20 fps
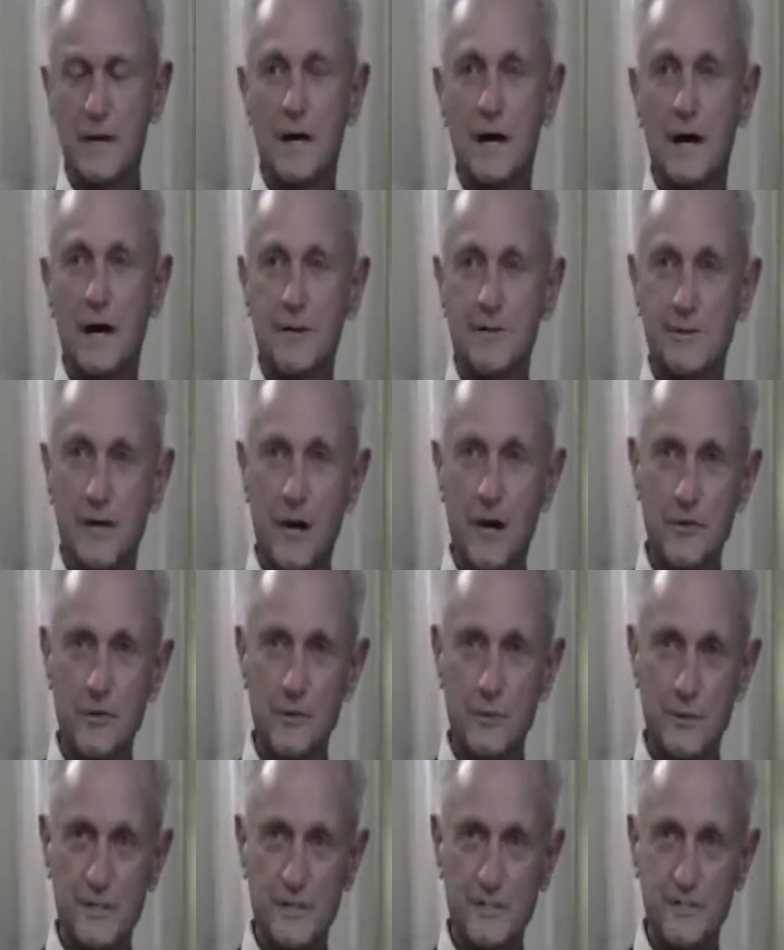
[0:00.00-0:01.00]
Another
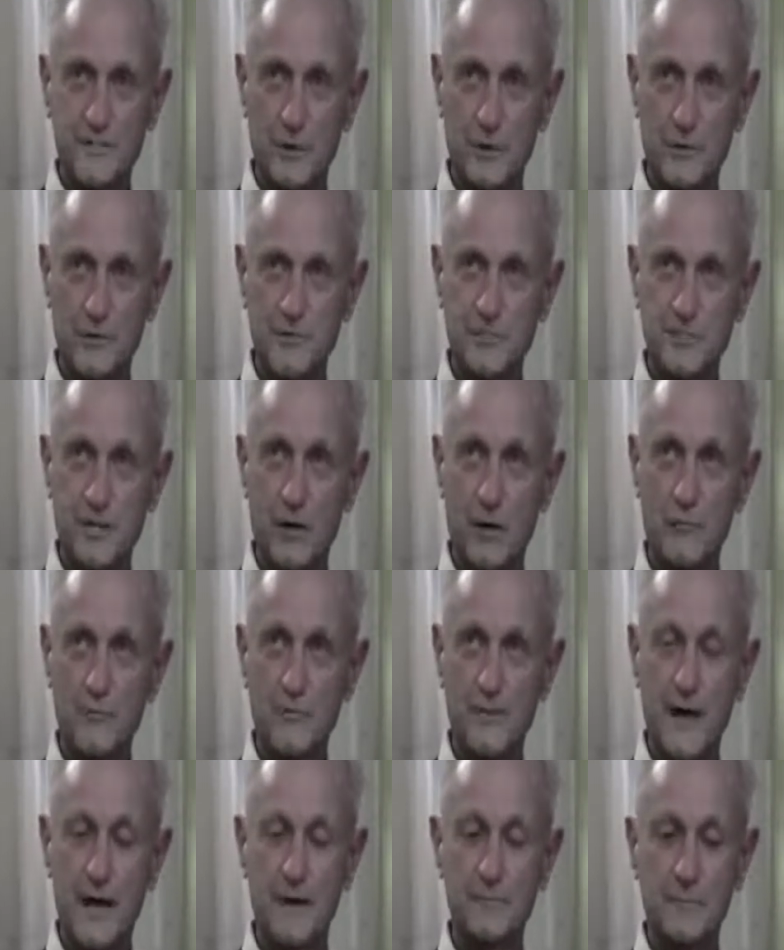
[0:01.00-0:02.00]
research showed
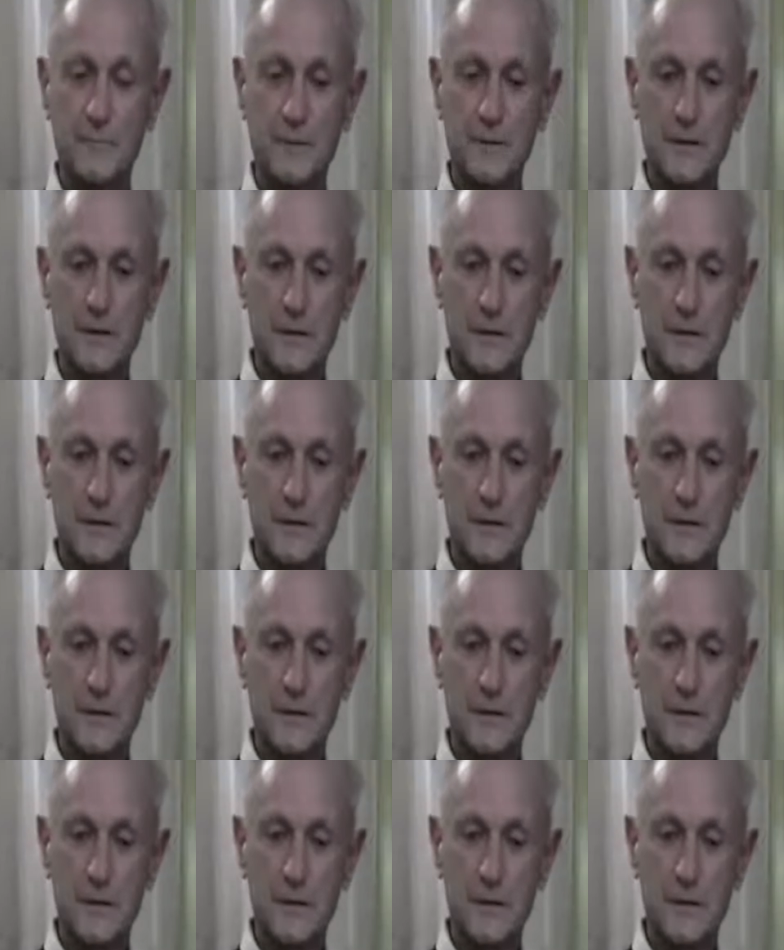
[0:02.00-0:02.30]
that